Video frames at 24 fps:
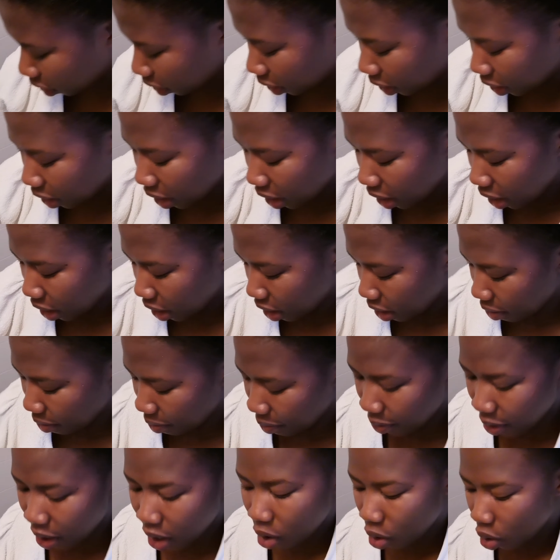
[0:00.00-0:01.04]
to take
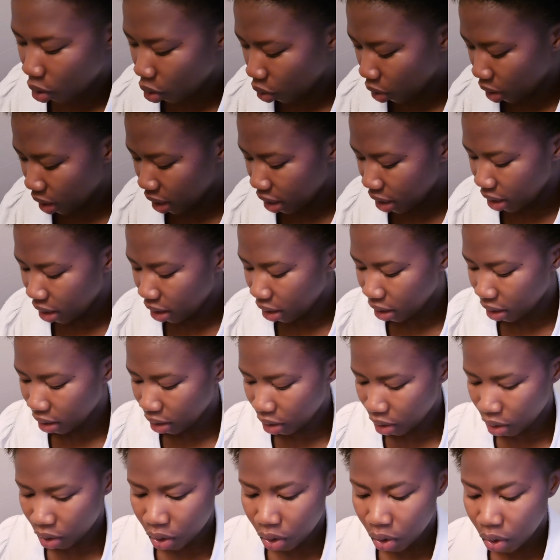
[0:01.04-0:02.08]
my oil,
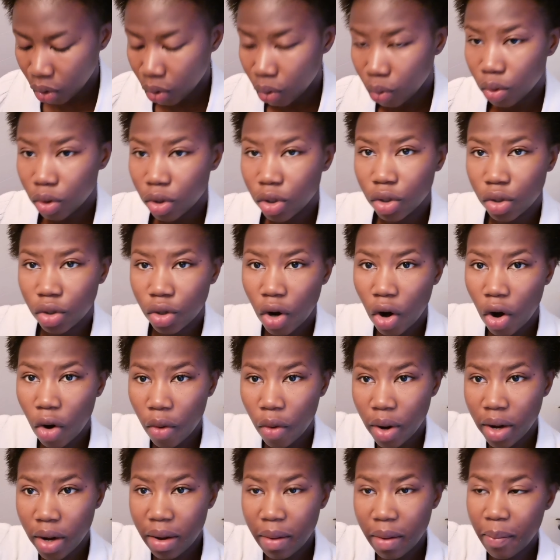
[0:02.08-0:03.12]
which is
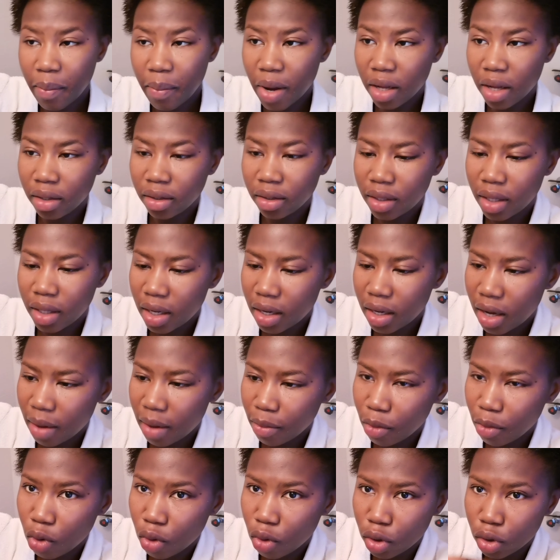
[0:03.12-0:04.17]
already melted.
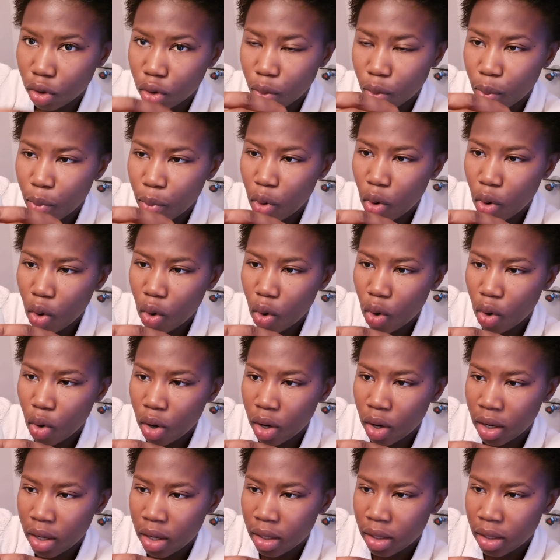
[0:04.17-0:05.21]
I'm going to pour
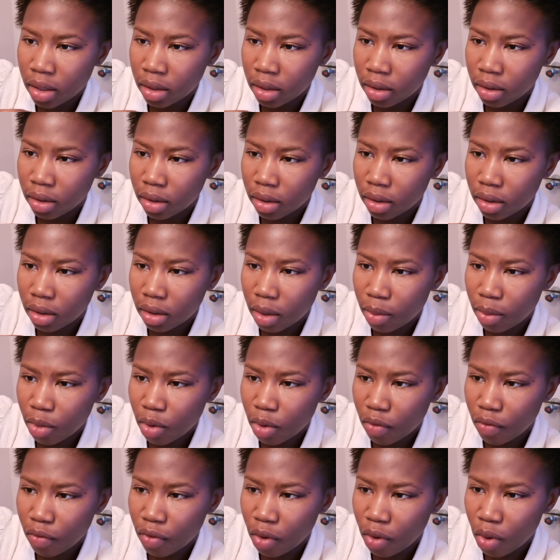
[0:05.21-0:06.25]
some
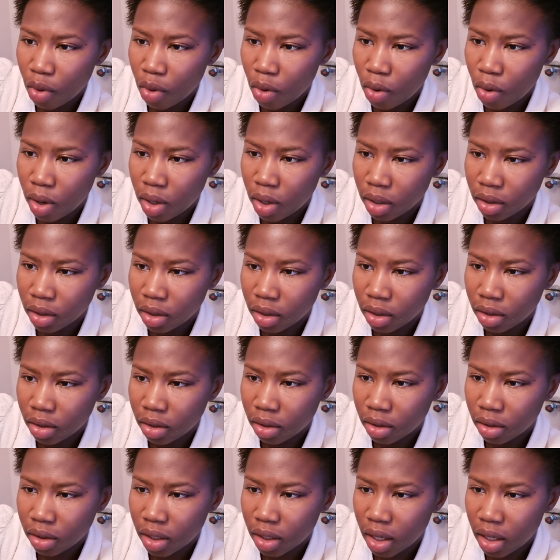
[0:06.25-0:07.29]
of the oil in this
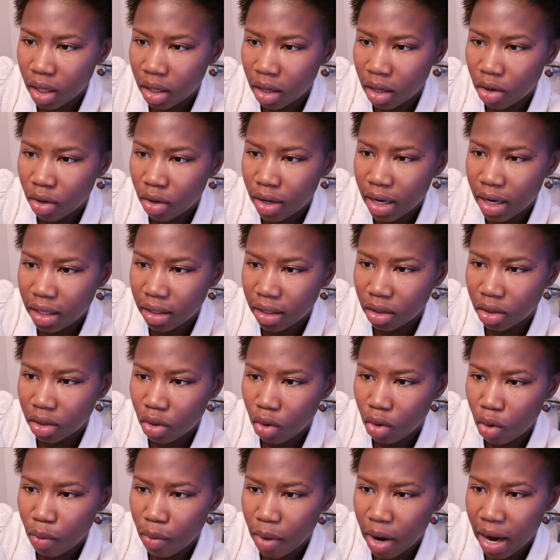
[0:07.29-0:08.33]
container. You guys
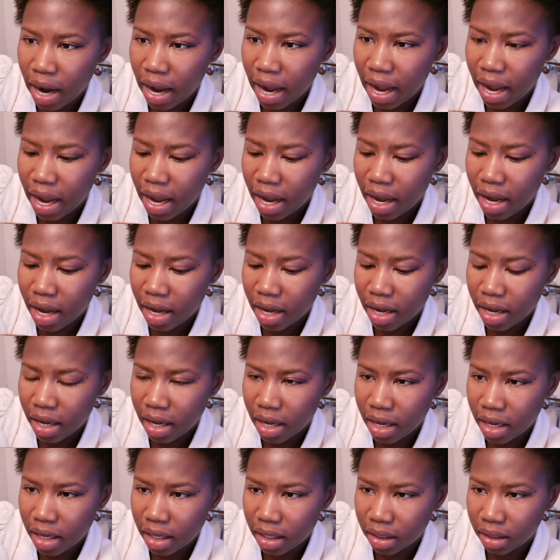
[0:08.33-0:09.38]
know my hair
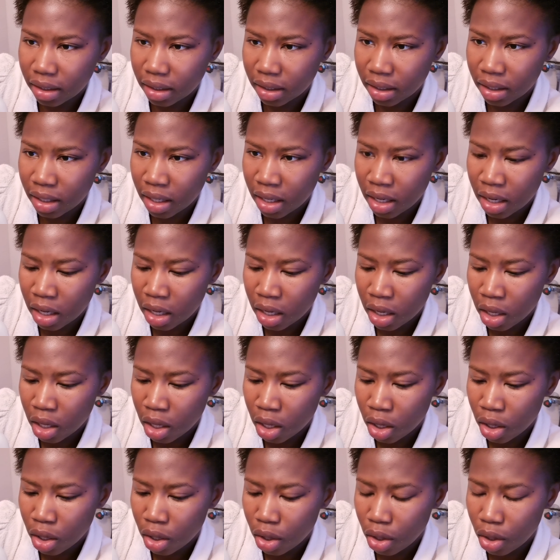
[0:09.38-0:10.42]
is
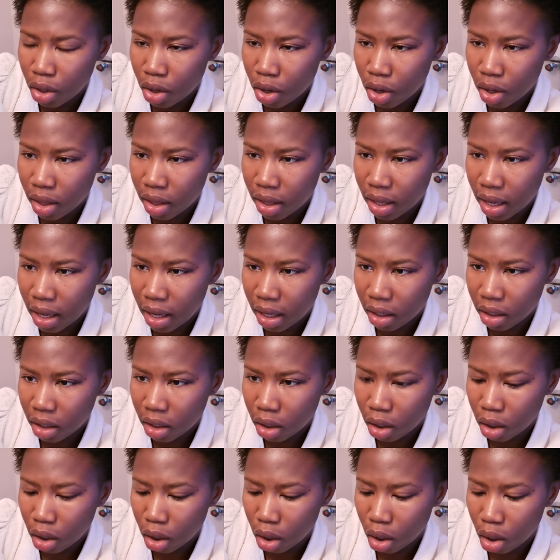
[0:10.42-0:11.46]
not that
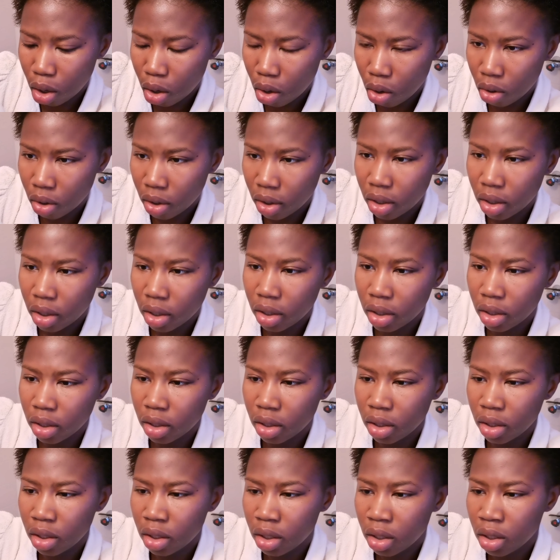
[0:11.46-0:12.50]
long,
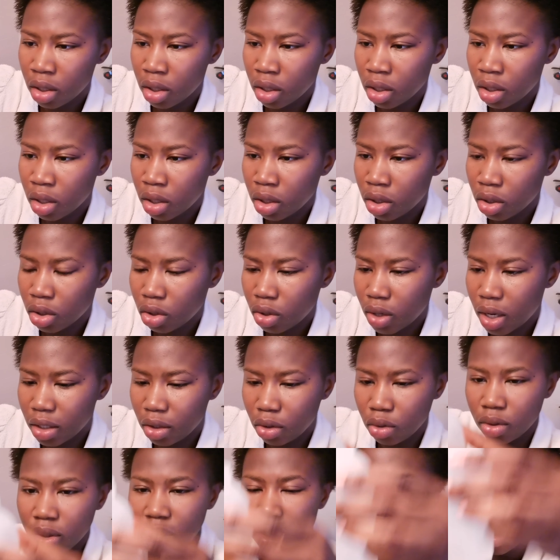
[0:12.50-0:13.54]
so I
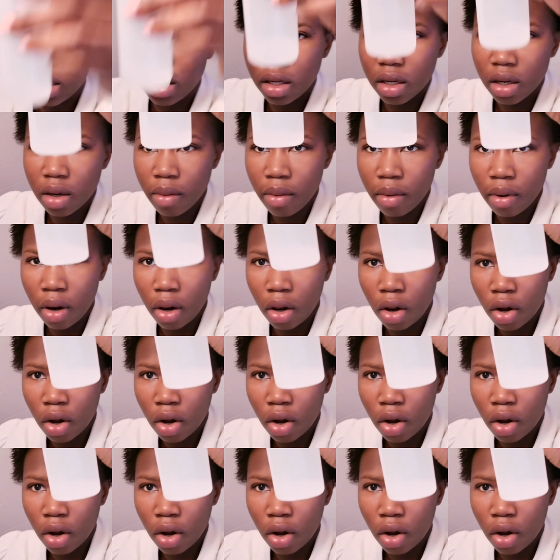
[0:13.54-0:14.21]
don't need a